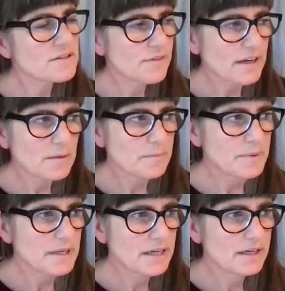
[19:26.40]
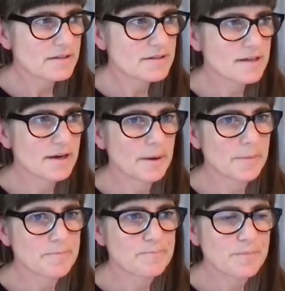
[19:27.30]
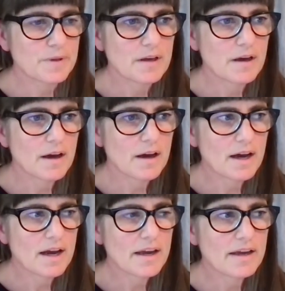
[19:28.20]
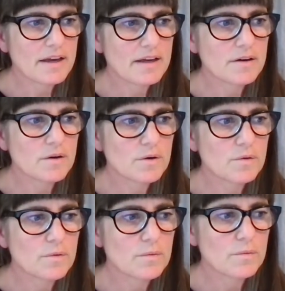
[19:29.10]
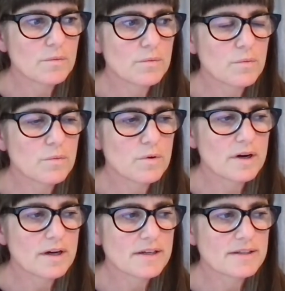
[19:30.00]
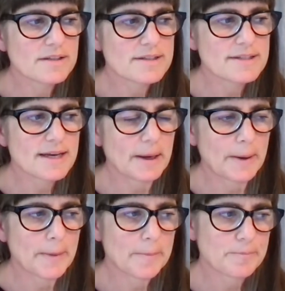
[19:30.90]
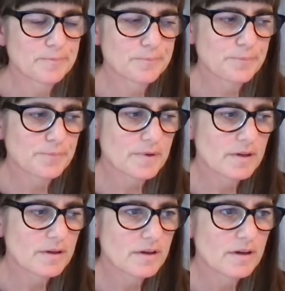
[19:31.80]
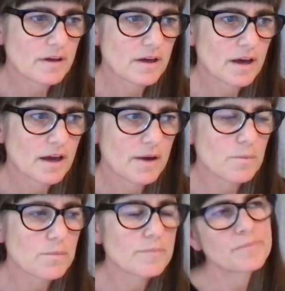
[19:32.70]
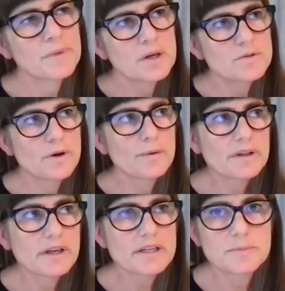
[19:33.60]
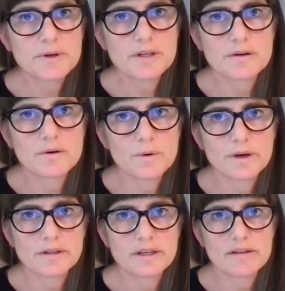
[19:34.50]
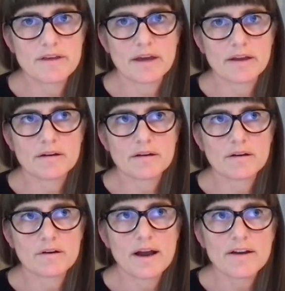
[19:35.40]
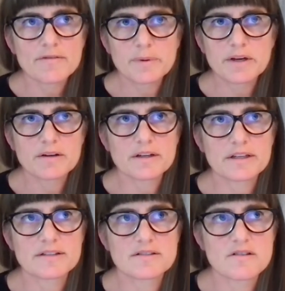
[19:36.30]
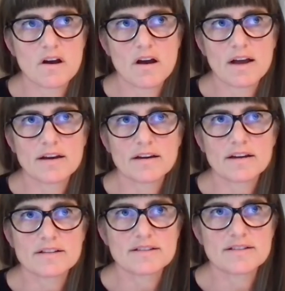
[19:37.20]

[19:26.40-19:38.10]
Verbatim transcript: funny because um, I was, um, I, so I realized pretty quickly that craft beer is not a,